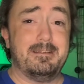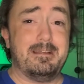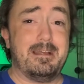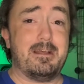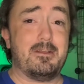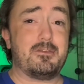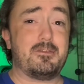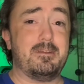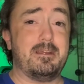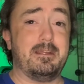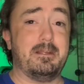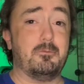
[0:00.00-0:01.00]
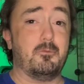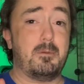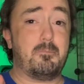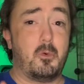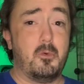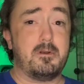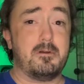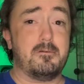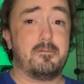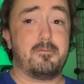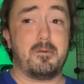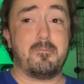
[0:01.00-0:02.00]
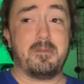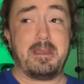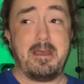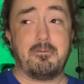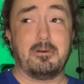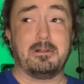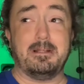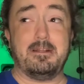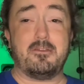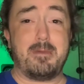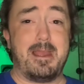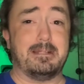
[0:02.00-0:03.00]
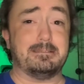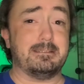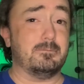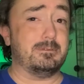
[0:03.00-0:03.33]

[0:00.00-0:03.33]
as a reporter from the Everglades magazine,